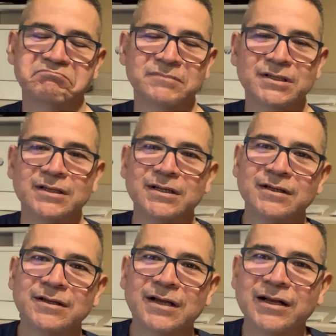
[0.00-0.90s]

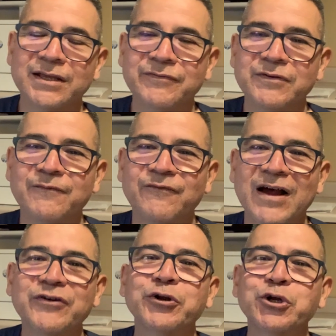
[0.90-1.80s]
I'll give you
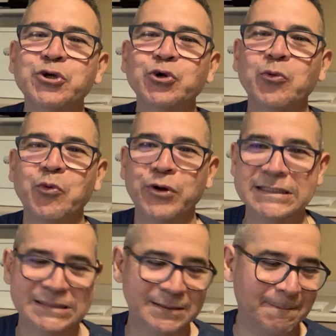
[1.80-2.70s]
500 kudo
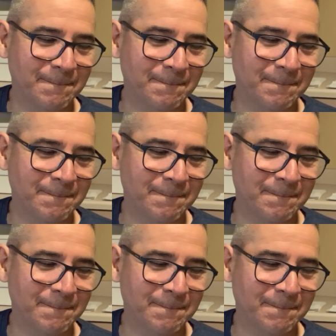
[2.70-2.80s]
points.